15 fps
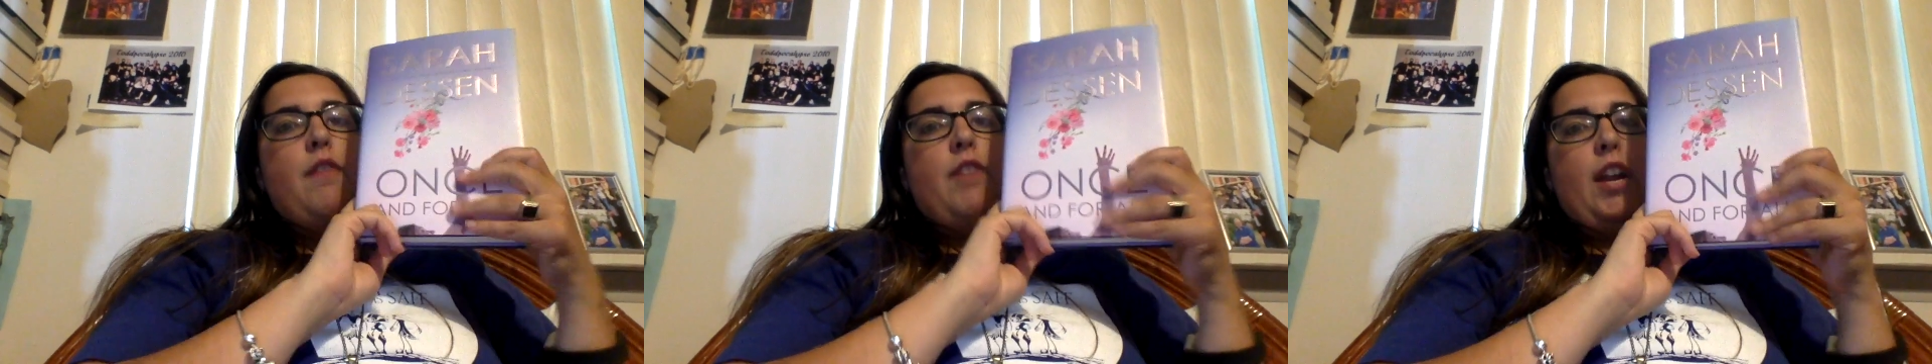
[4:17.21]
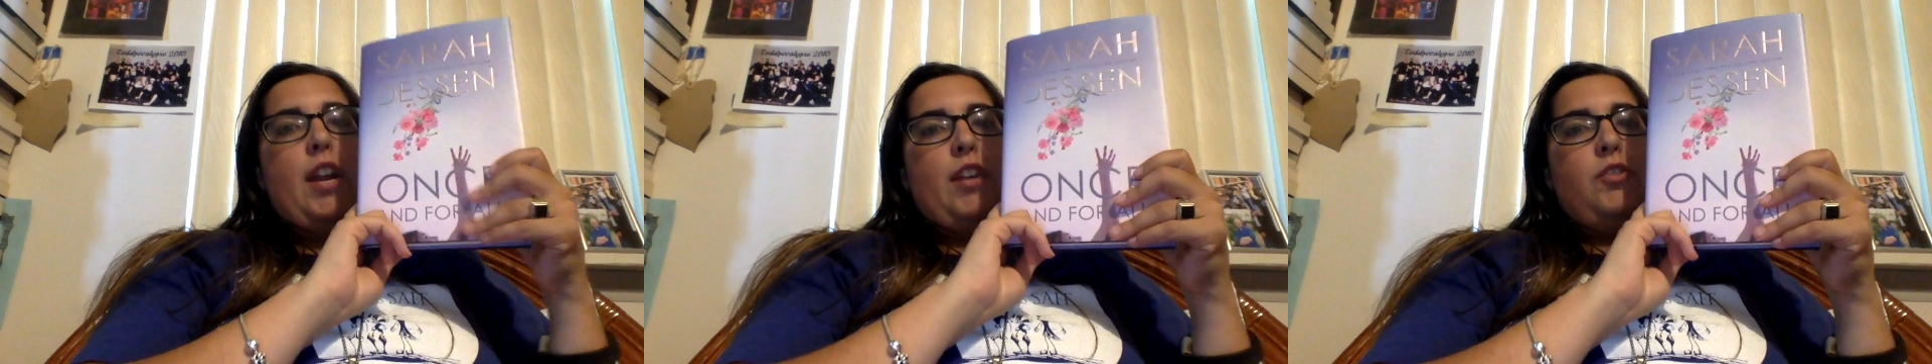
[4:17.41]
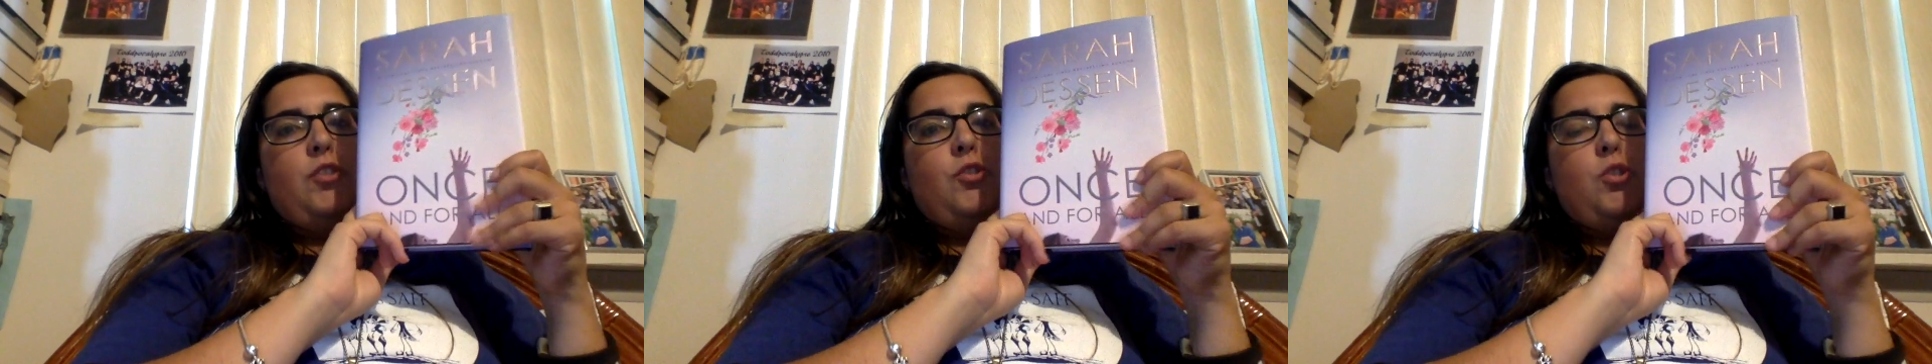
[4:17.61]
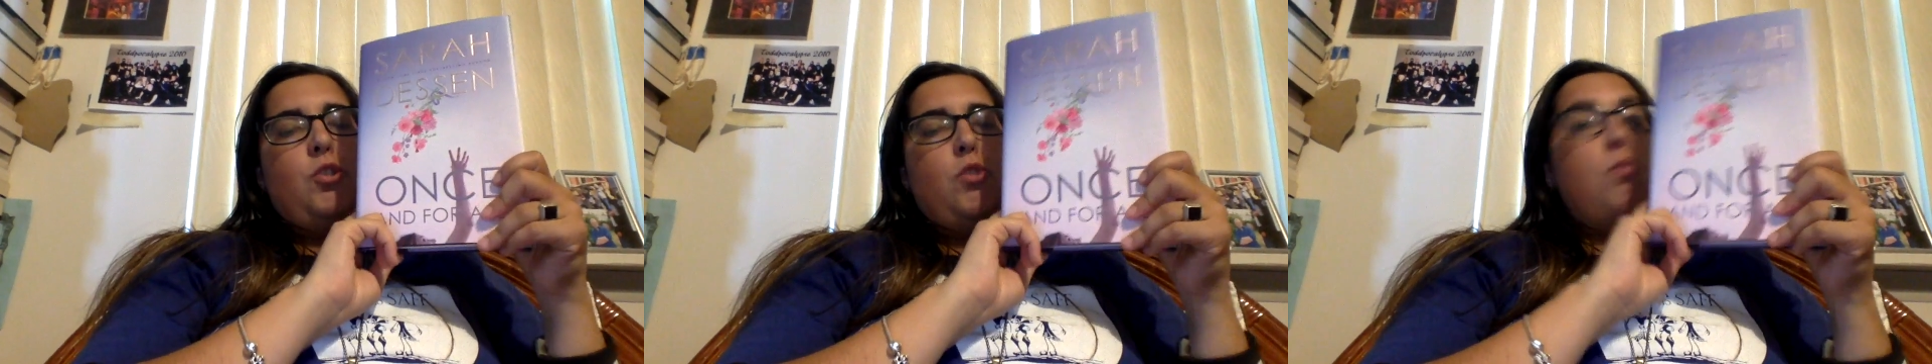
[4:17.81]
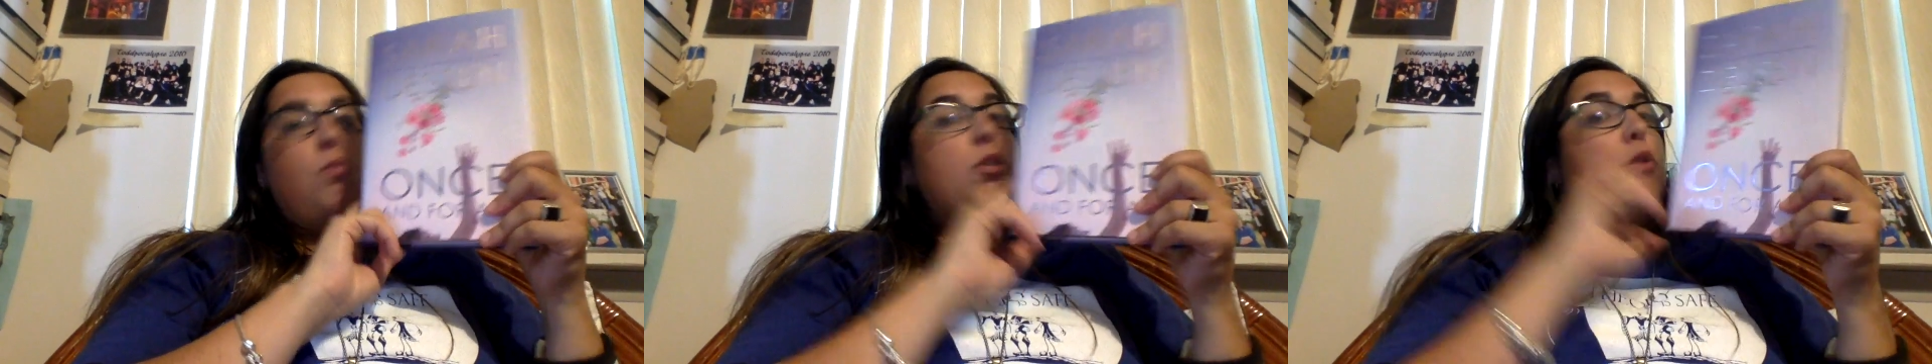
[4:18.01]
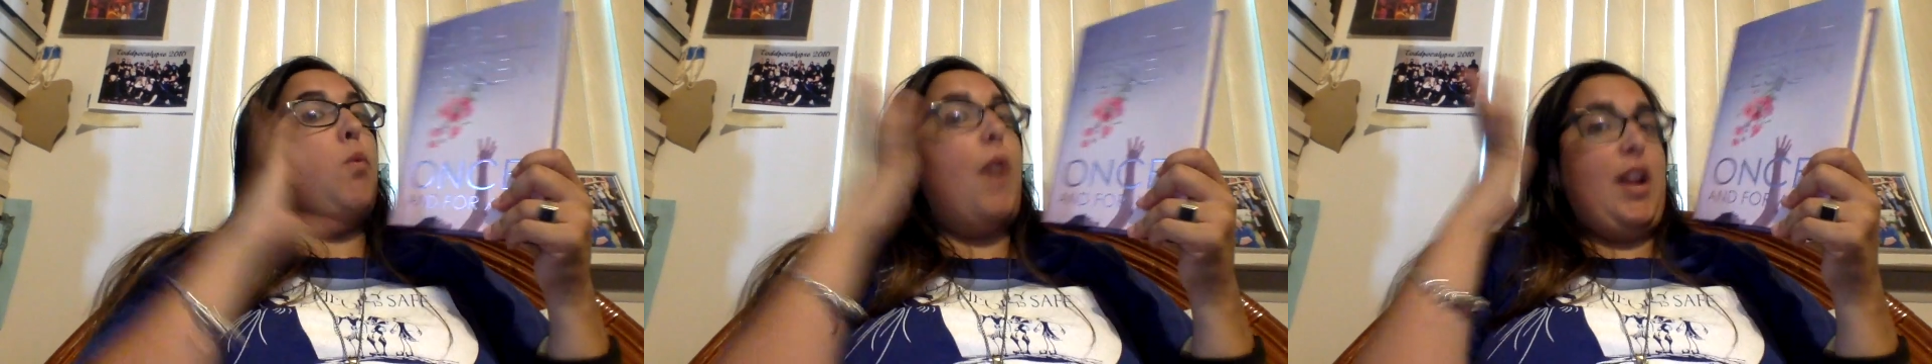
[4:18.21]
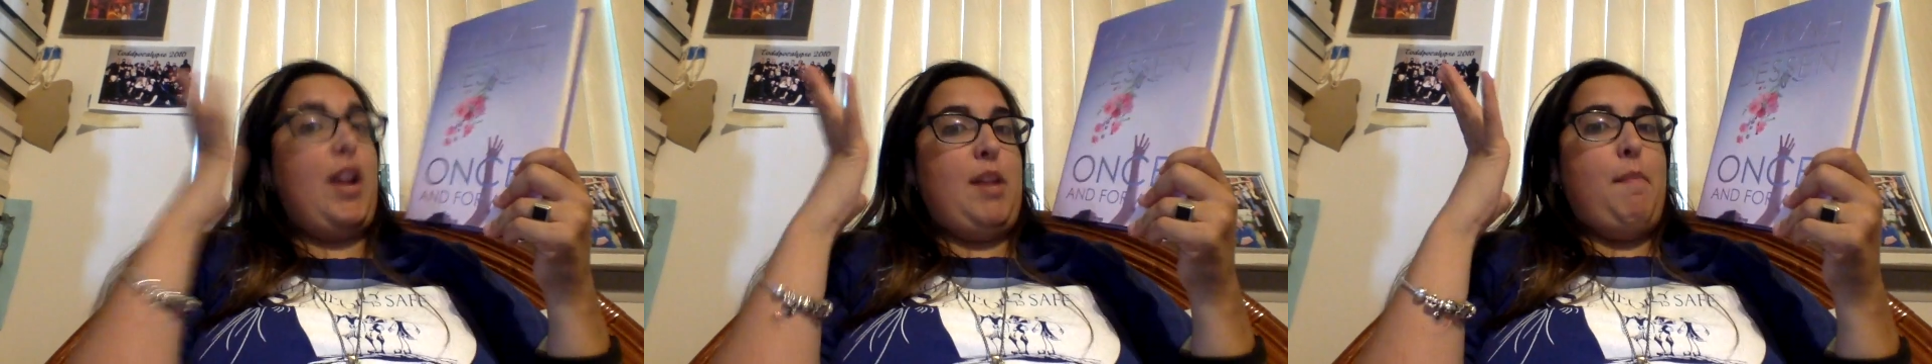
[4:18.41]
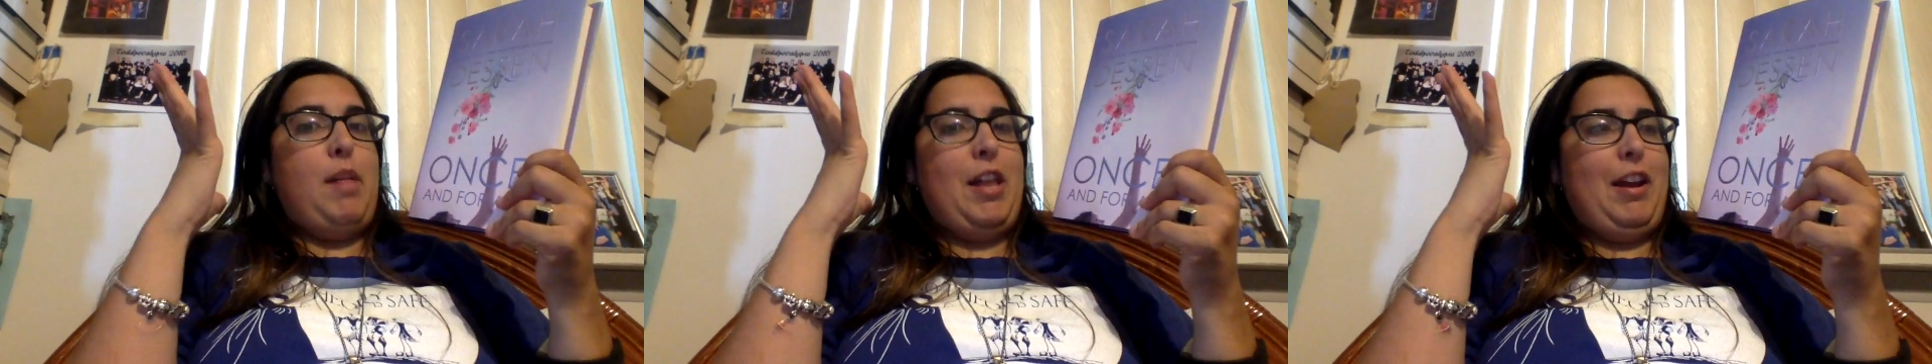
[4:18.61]
that has to do with
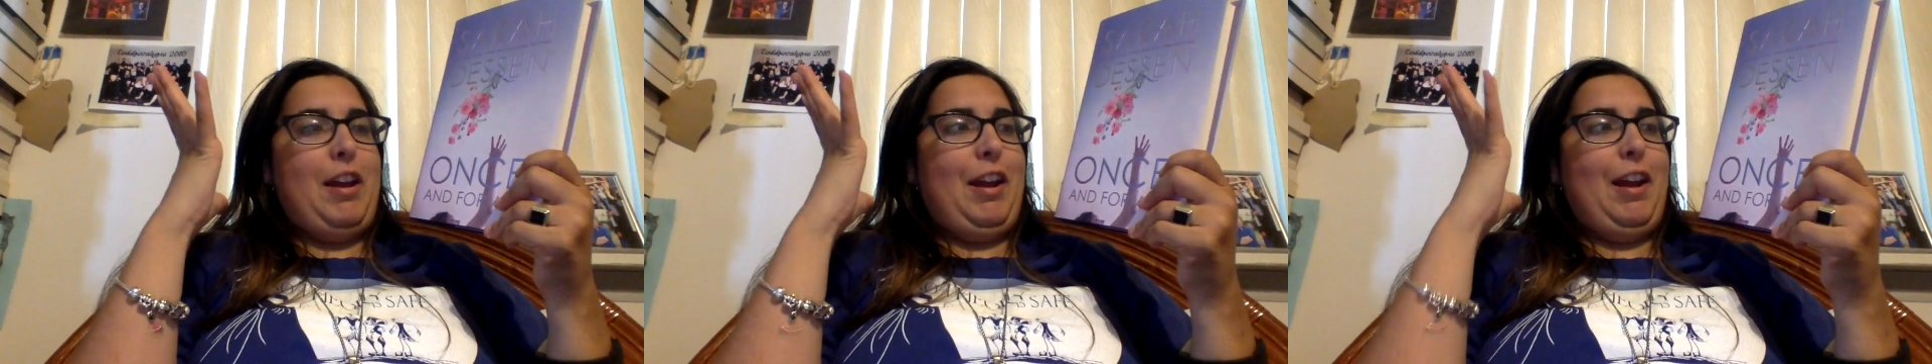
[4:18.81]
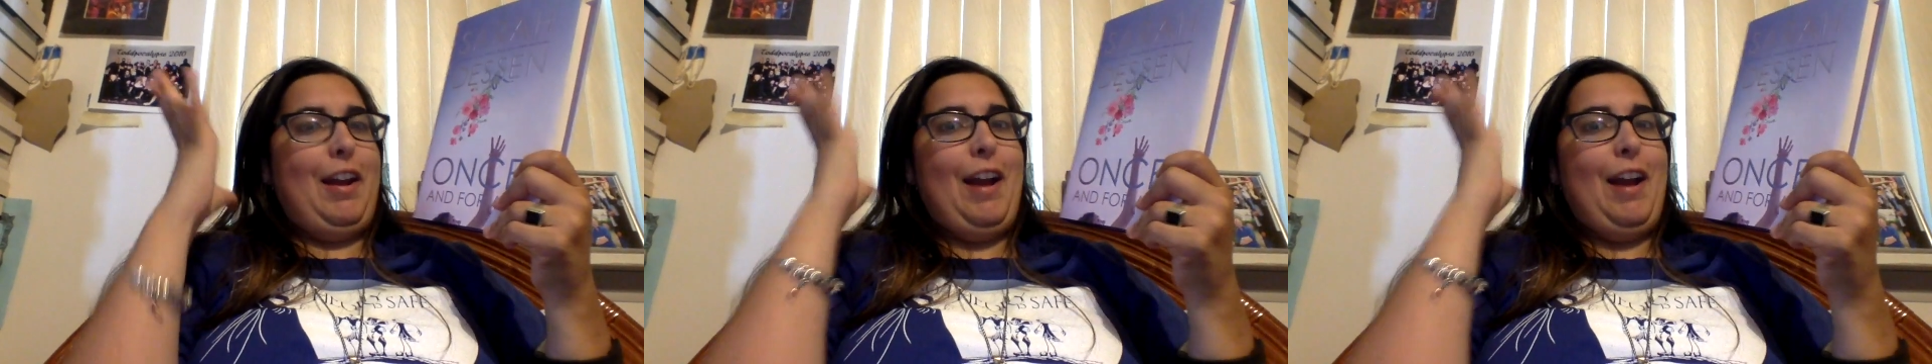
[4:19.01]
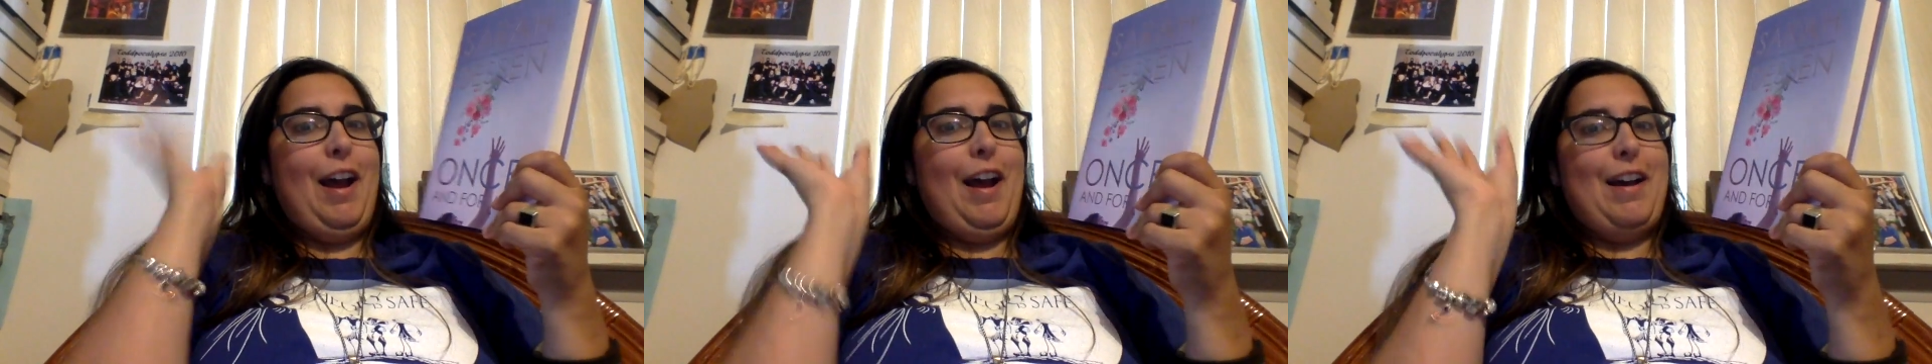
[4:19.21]
wedding planning